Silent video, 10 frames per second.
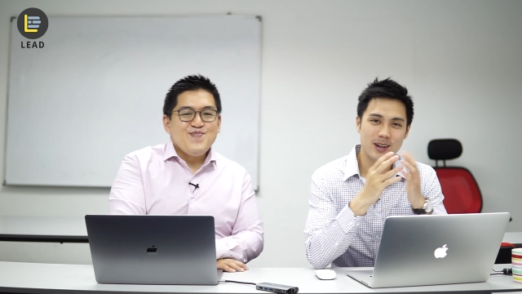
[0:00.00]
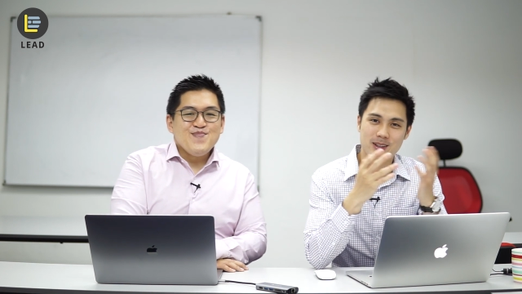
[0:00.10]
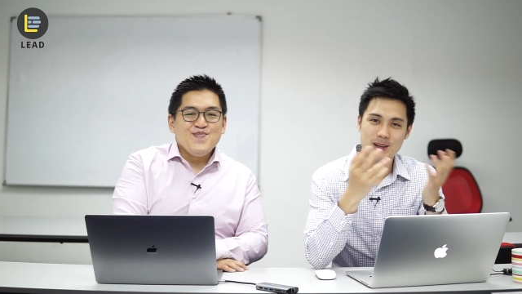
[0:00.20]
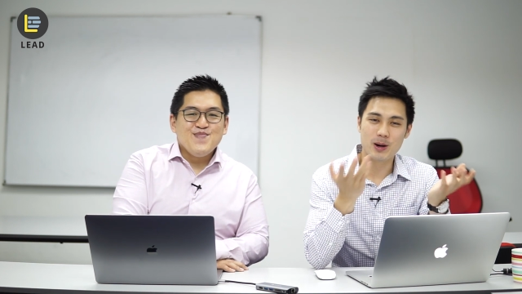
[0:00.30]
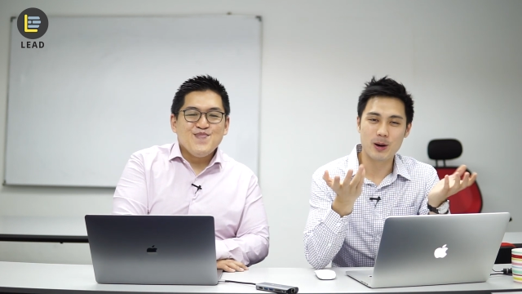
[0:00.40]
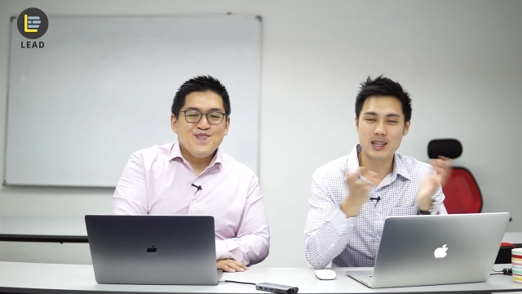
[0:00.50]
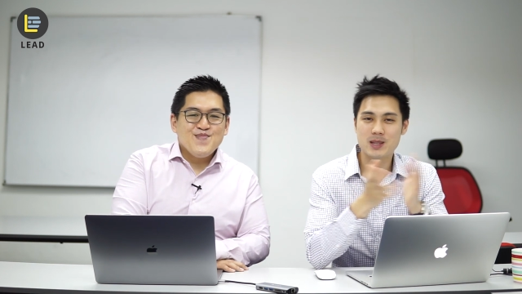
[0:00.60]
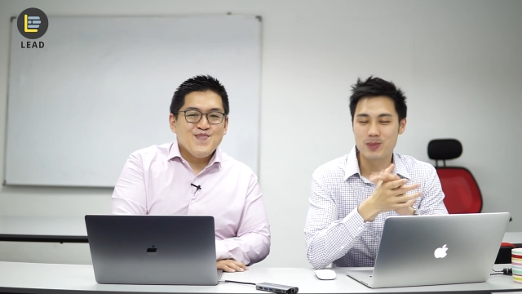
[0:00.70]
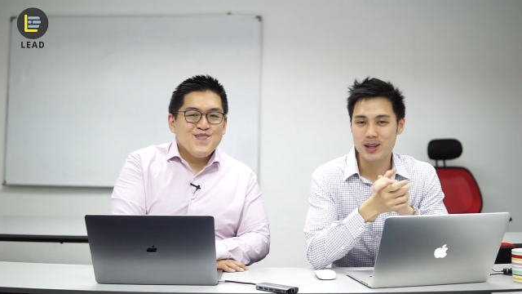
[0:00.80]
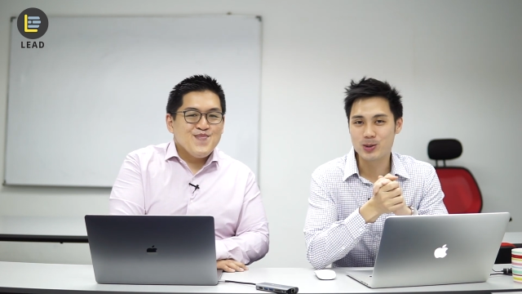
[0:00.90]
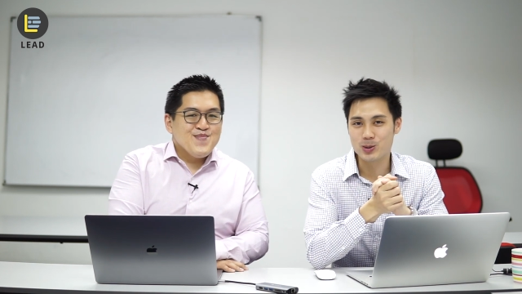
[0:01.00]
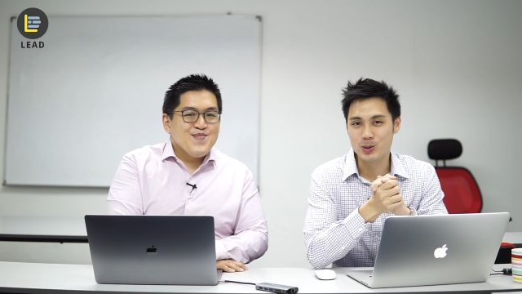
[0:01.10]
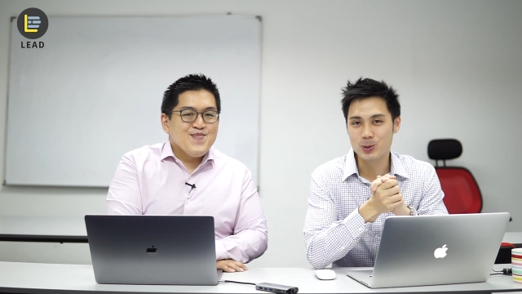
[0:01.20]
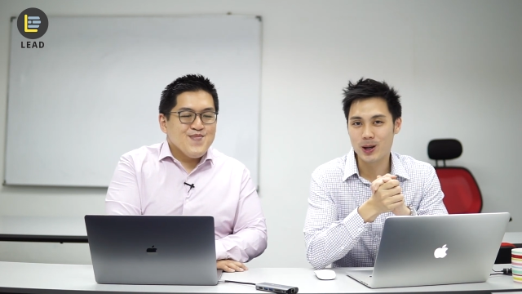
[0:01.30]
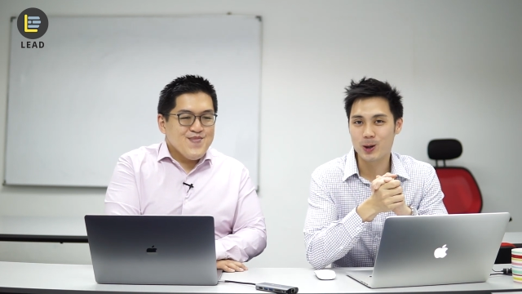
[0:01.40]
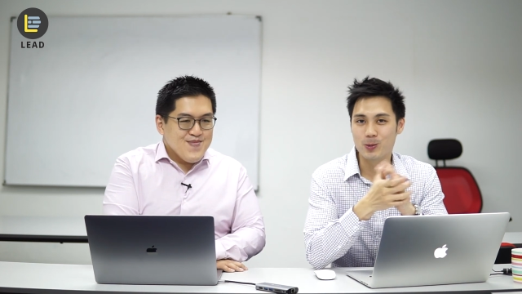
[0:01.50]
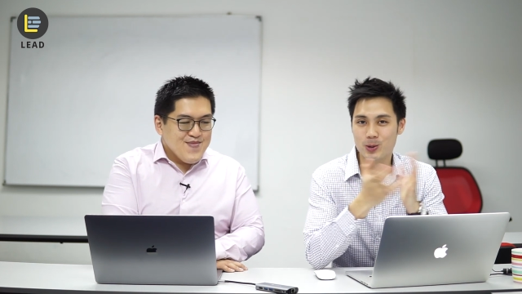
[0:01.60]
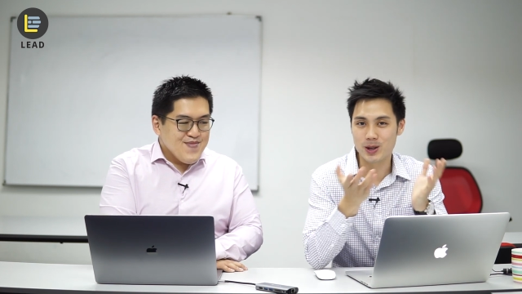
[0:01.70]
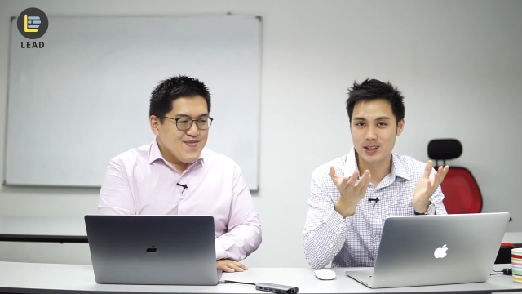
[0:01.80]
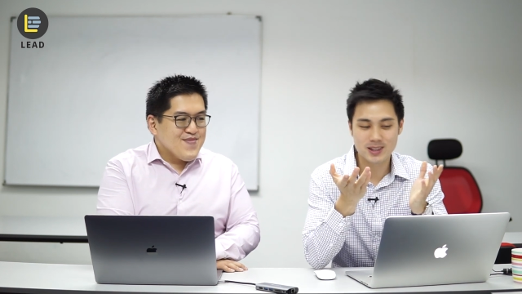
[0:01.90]
Speaker 1: somehow explained to you. I hope
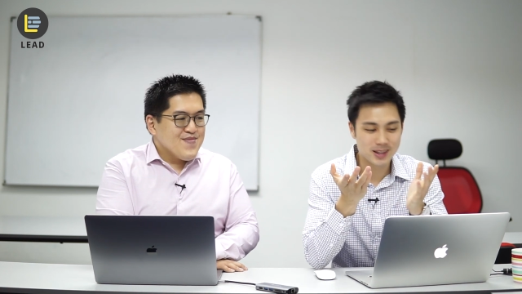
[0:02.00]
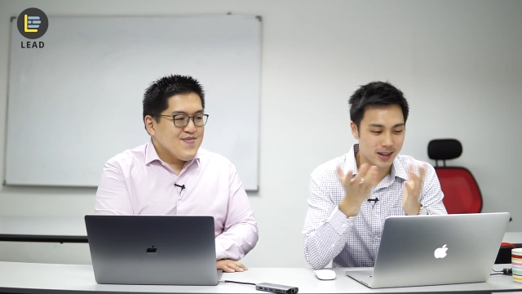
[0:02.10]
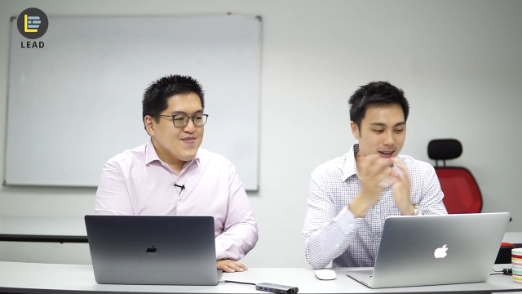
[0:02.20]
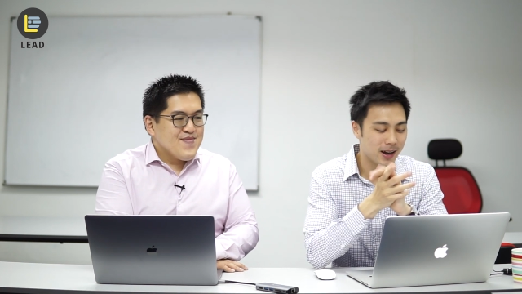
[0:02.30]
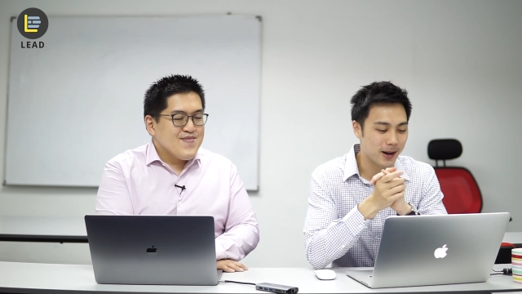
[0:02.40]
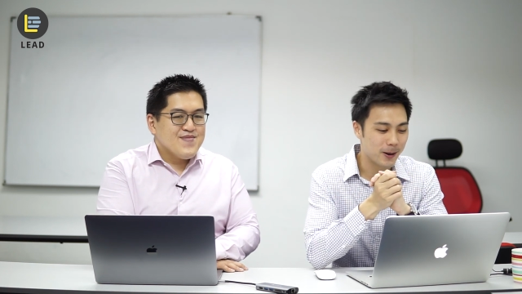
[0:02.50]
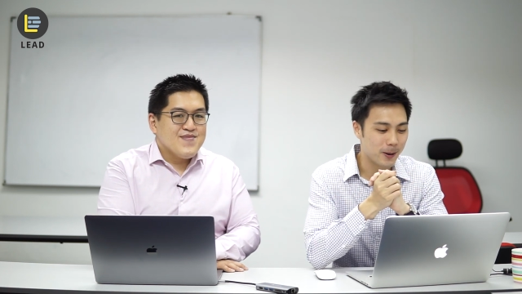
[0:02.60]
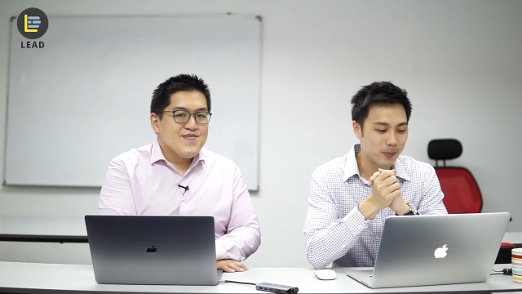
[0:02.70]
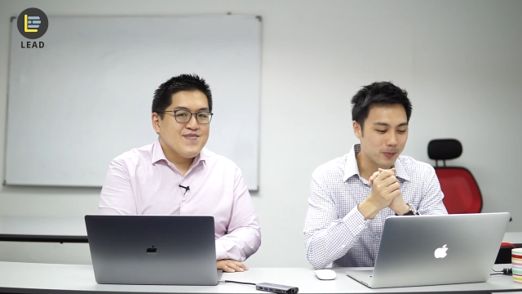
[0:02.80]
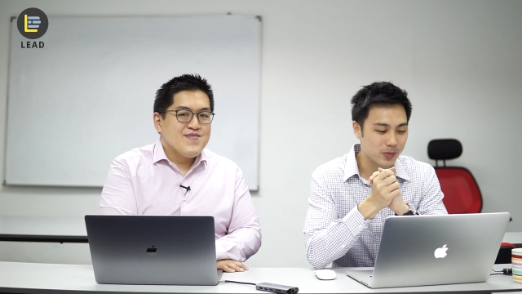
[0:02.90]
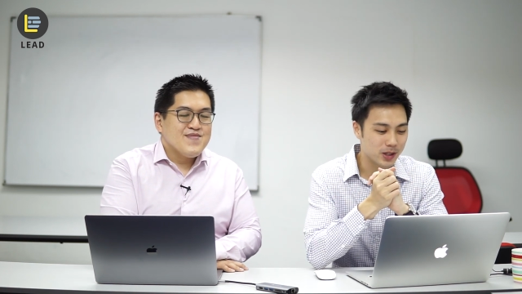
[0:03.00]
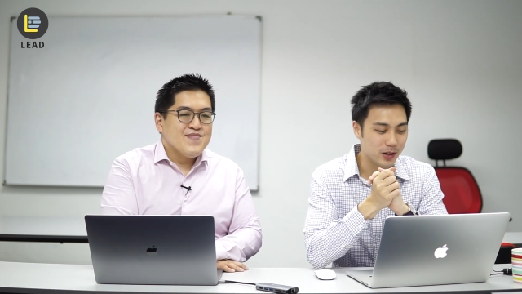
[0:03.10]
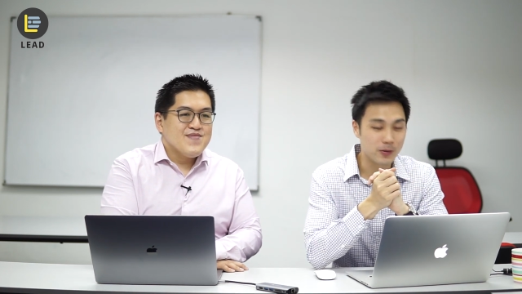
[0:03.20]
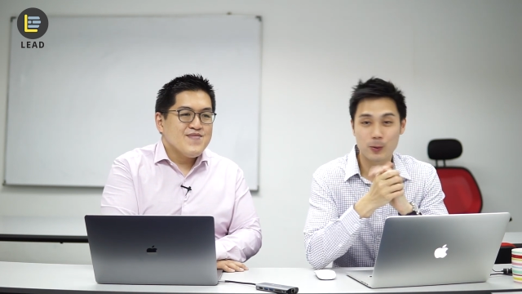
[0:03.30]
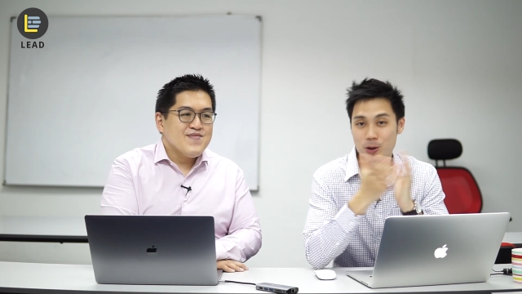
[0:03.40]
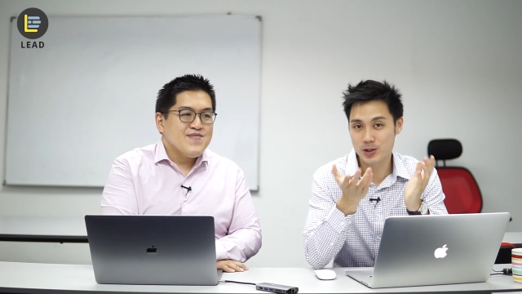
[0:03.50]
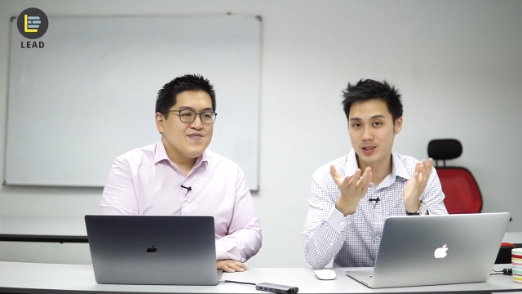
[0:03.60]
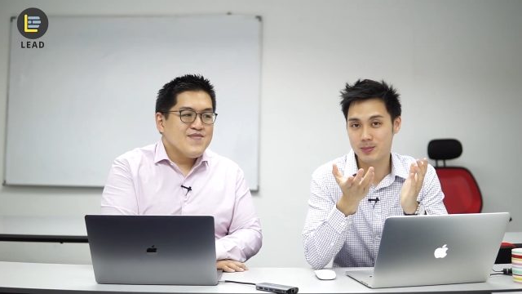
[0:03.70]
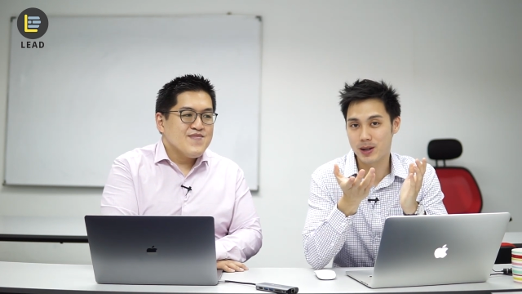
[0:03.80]
you understand. If you have questions